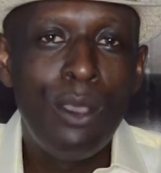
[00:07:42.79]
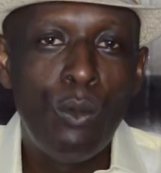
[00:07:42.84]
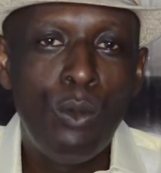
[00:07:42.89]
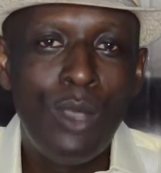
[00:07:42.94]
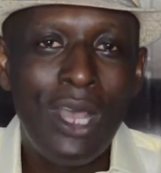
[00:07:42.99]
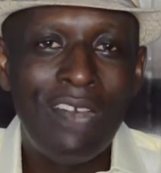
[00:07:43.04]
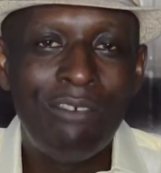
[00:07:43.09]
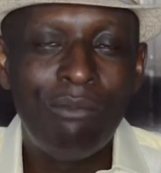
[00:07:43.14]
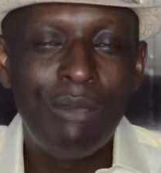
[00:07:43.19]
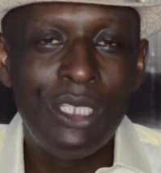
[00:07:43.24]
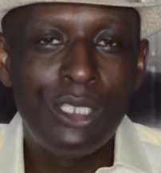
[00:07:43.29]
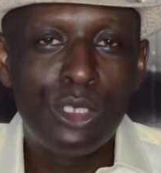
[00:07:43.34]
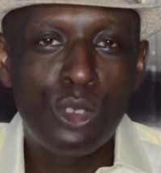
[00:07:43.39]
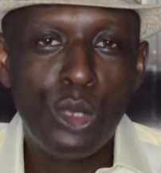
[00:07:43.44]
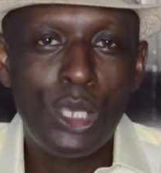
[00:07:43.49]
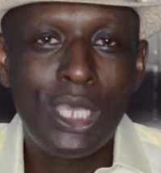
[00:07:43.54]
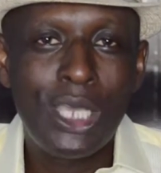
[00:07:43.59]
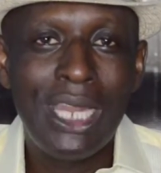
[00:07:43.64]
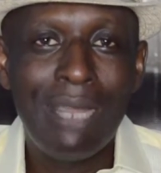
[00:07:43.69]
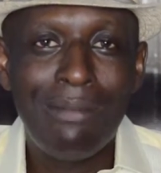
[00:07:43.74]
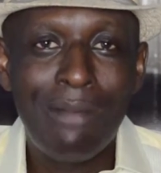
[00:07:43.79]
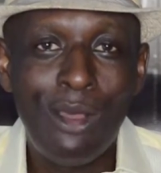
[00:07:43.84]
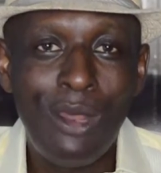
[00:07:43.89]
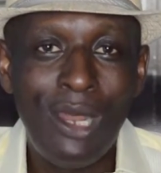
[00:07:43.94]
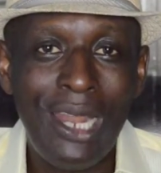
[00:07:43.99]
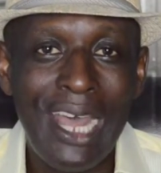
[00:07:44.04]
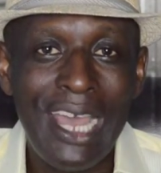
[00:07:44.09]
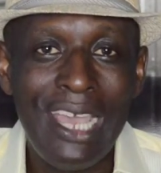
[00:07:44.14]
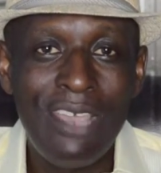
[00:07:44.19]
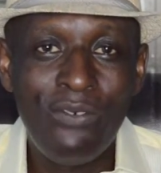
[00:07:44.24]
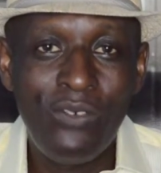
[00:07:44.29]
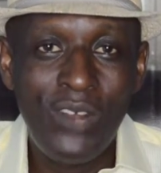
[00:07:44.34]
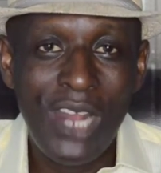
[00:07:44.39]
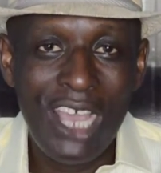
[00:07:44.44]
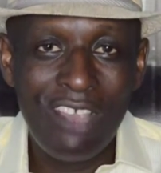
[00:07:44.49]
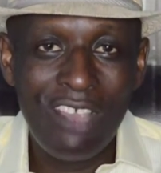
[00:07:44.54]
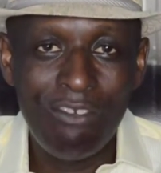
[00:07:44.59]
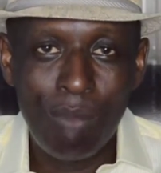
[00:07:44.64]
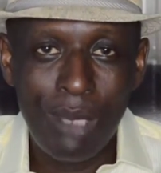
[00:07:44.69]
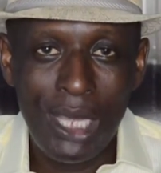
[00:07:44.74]
We have been talking about
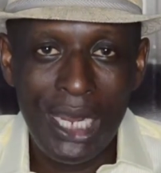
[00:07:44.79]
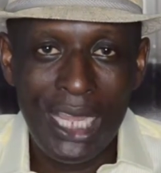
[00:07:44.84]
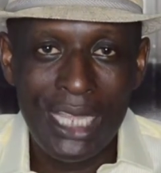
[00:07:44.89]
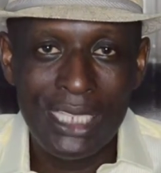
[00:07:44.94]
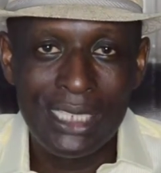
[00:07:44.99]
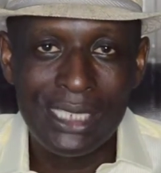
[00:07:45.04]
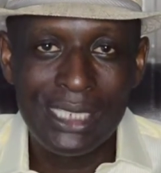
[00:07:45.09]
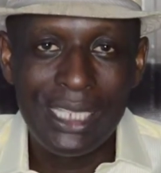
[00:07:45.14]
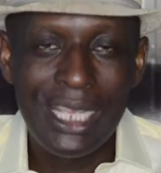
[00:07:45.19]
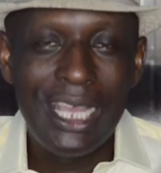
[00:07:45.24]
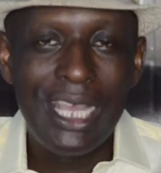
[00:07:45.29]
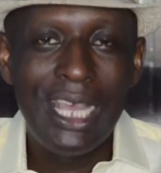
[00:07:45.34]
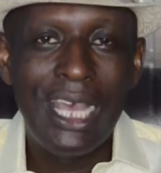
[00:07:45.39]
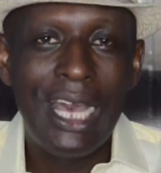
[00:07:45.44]
life-life balance,